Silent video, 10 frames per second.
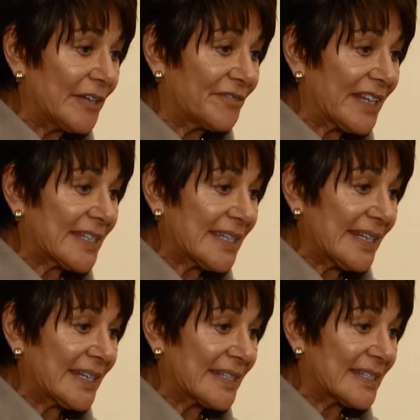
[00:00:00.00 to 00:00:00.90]
of this
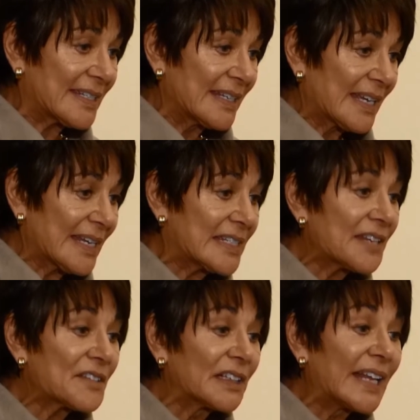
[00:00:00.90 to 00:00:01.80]
is
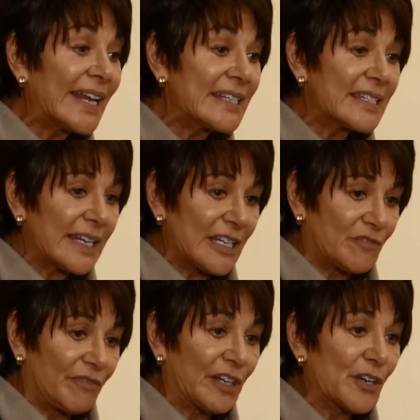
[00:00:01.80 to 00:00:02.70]
that the lens is
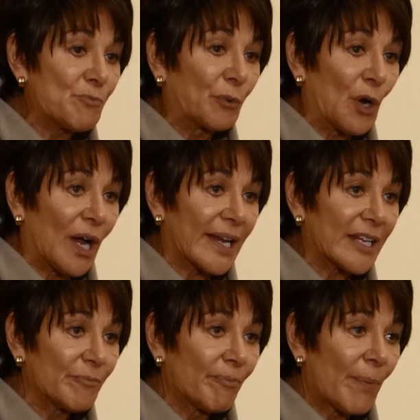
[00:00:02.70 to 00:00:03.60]
very broad.
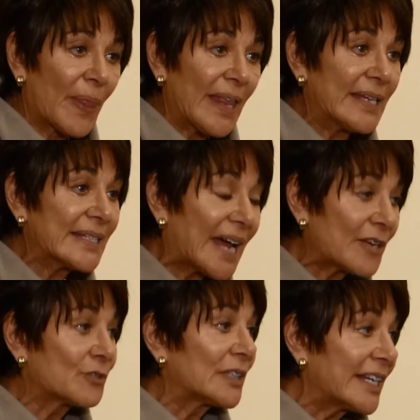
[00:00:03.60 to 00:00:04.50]
It not
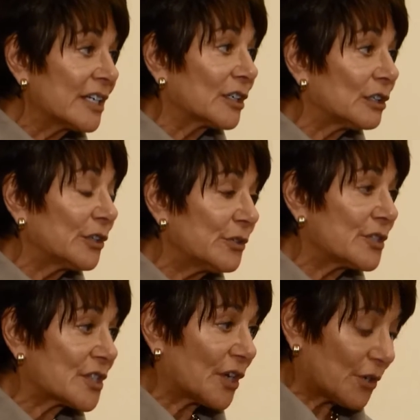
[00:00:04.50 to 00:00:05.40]
only
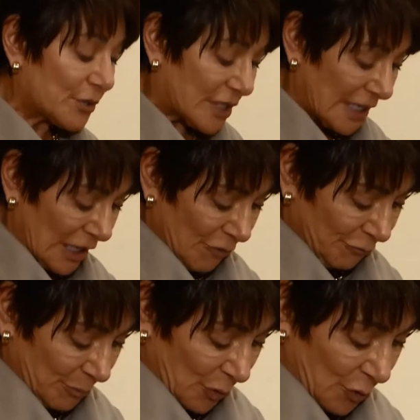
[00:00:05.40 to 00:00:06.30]
includes those
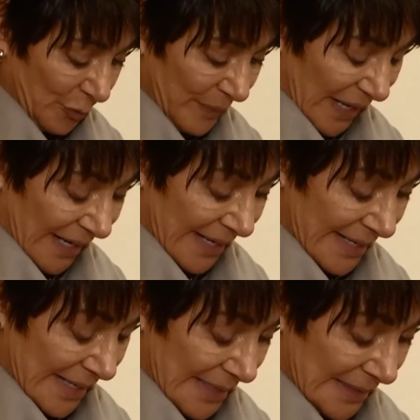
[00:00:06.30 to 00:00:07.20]
from whom I
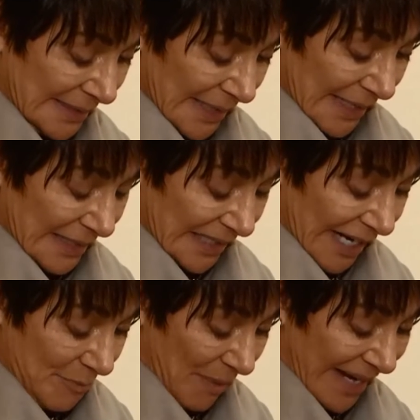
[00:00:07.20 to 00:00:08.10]

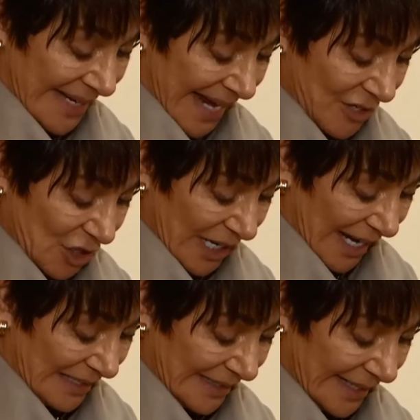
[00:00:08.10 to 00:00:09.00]
claim my
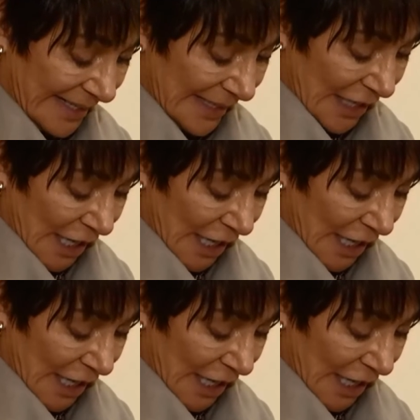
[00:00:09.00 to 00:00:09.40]
nationality,